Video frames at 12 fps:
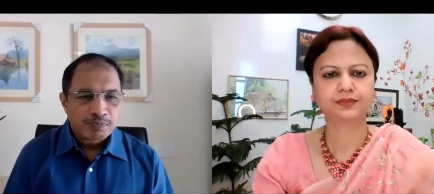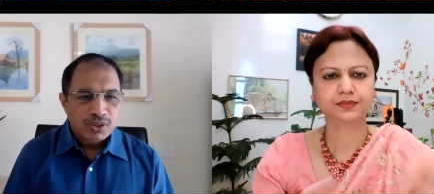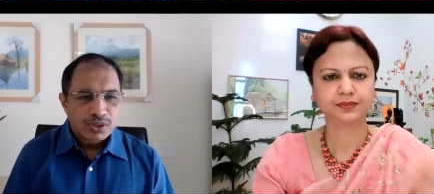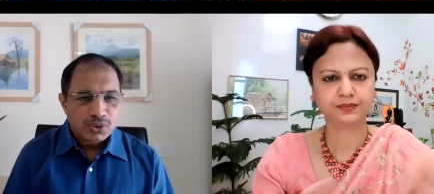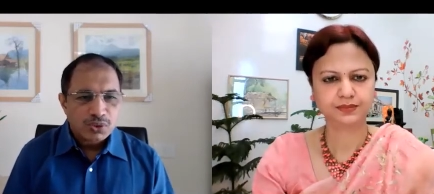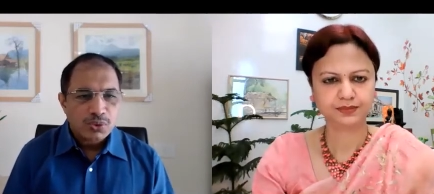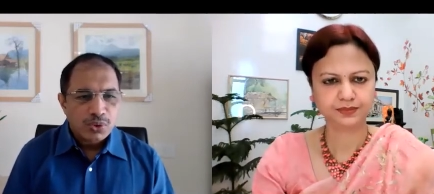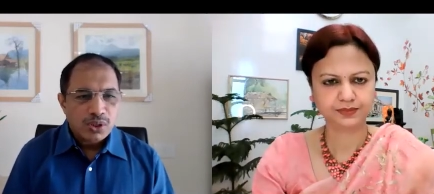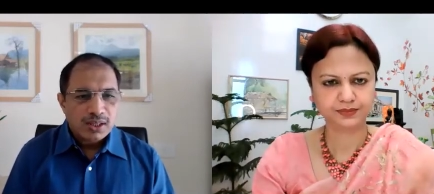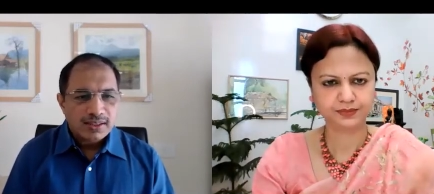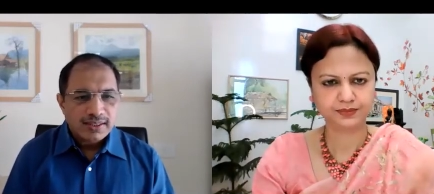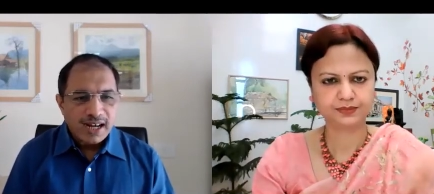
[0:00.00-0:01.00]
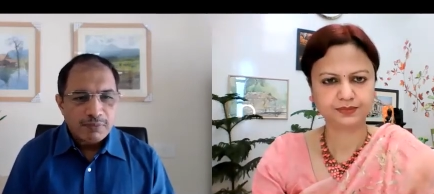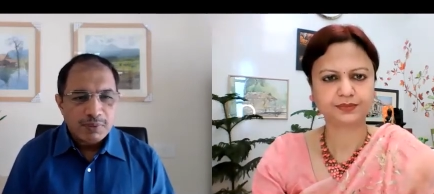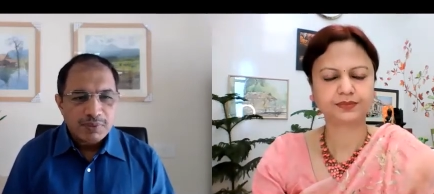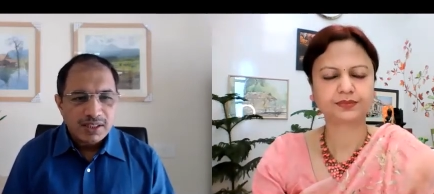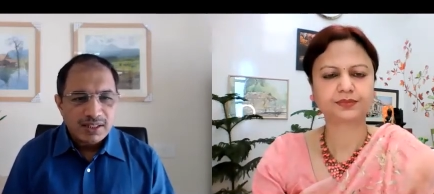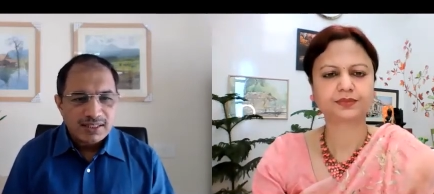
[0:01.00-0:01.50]
Speaker 1: So that may
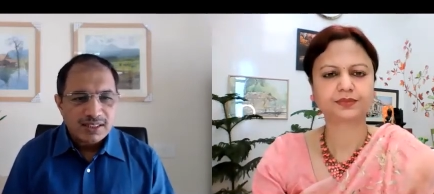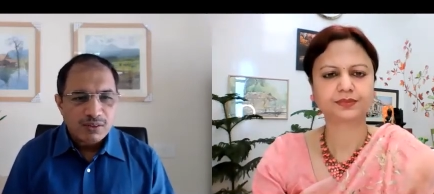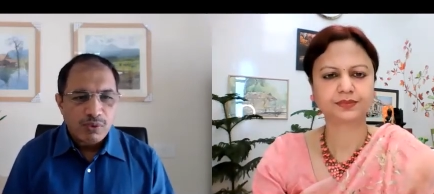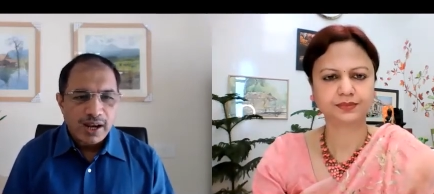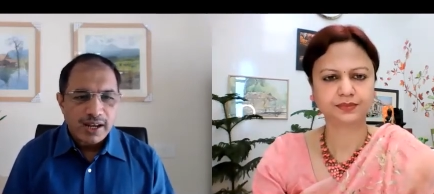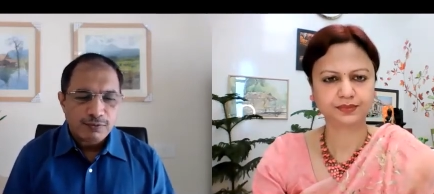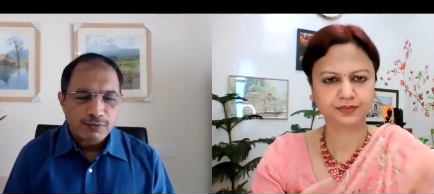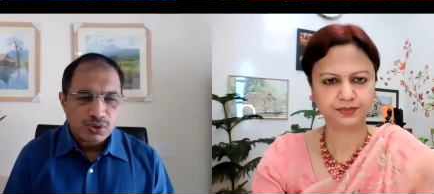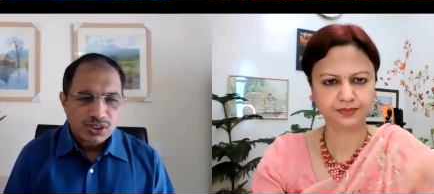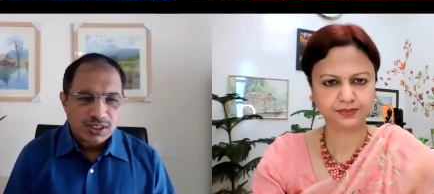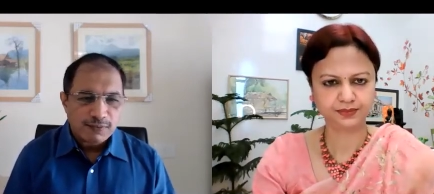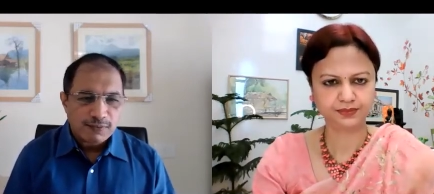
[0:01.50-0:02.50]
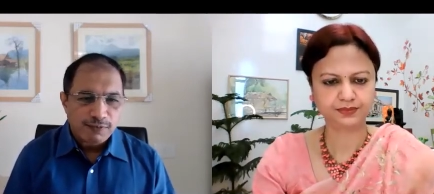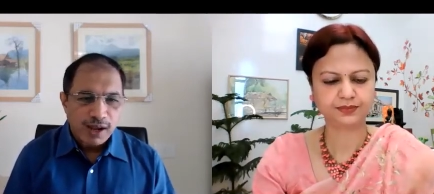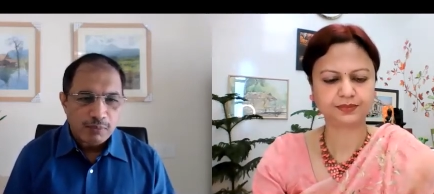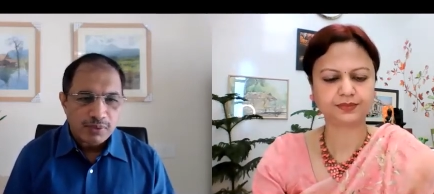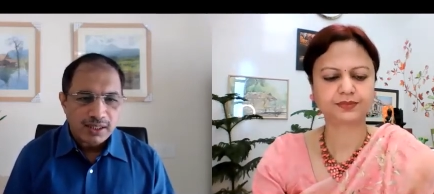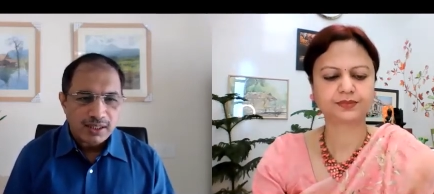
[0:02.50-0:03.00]
be the reason why if you see in
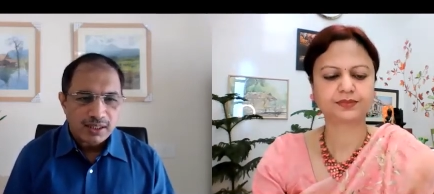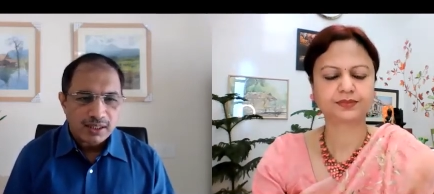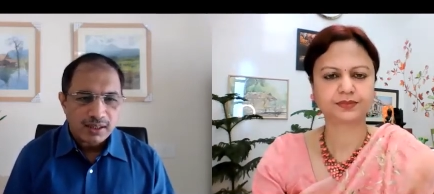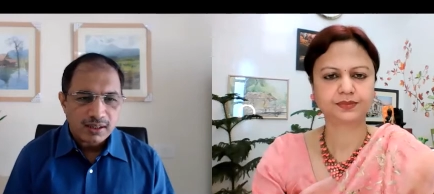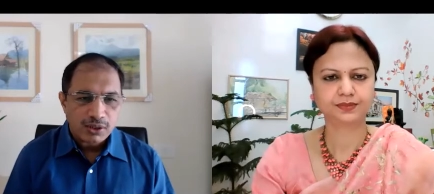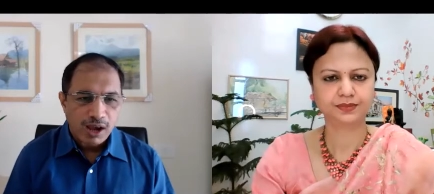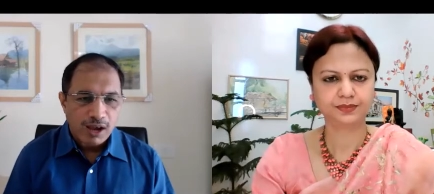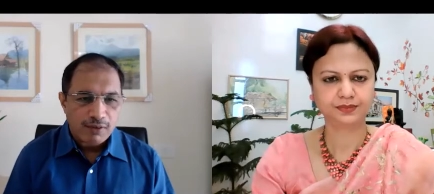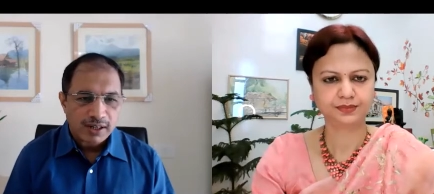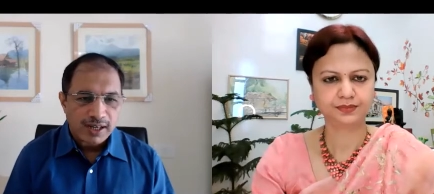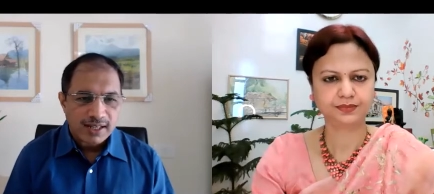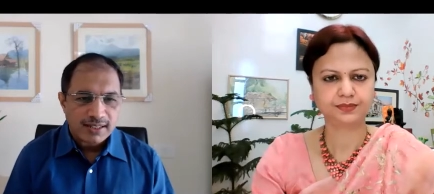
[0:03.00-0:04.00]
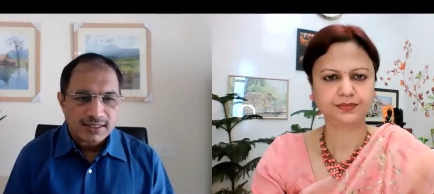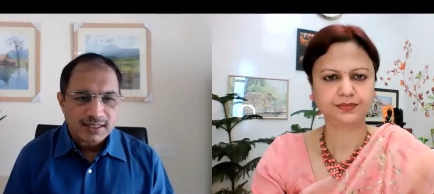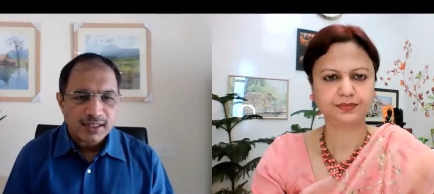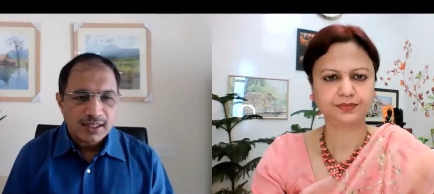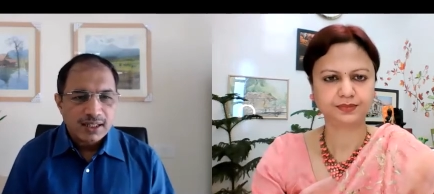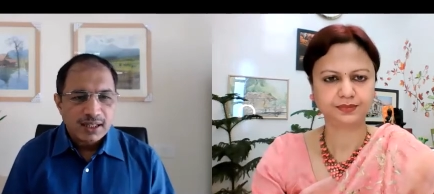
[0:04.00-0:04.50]
family, you have a cancer,